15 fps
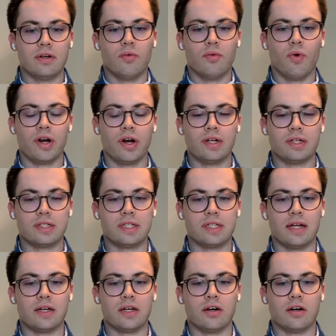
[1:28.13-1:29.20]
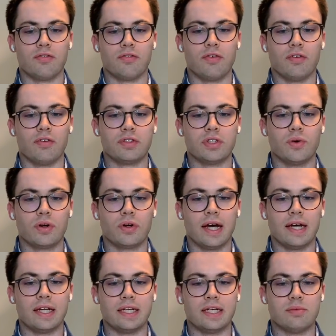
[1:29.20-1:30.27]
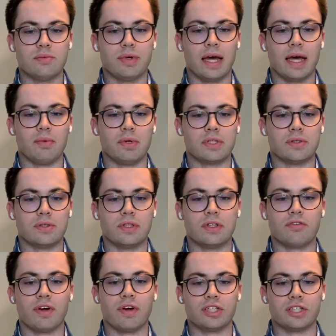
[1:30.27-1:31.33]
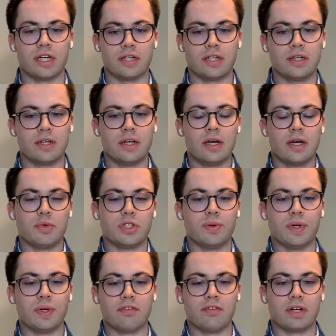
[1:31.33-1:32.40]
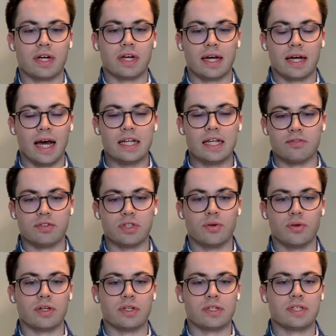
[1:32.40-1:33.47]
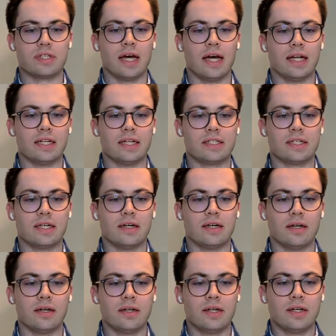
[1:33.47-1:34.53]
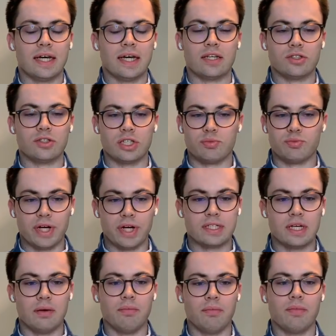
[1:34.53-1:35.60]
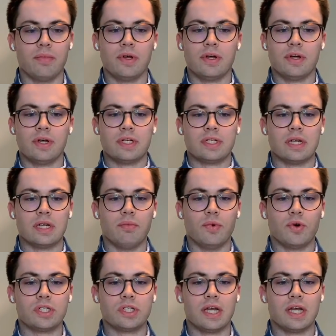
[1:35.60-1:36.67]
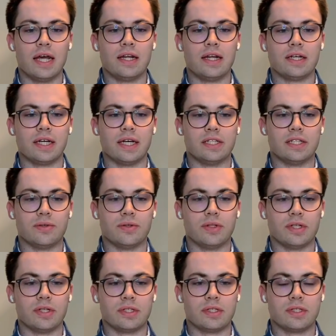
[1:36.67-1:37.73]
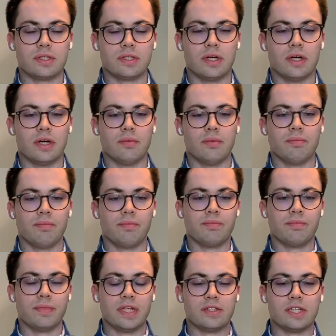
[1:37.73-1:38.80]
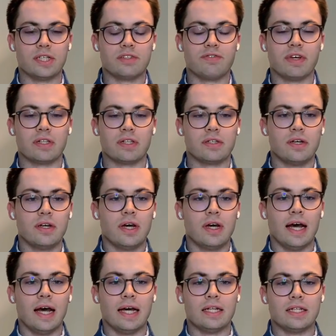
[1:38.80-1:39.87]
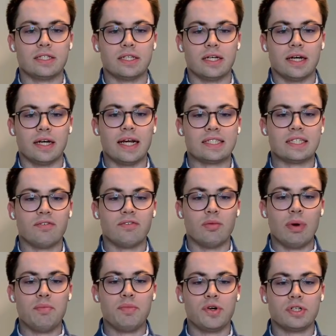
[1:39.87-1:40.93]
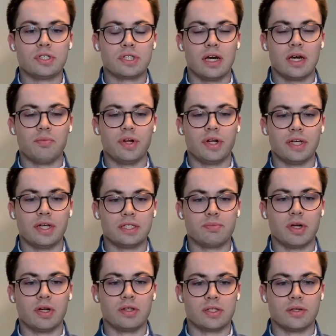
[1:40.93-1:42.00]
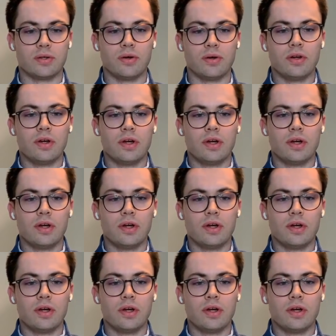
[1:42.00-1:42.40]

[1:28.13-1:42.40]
one standard of token IDs and be able to differentiate between different kinds of tokens, and to just bring some more standard into this field. And it has several members, companies, but also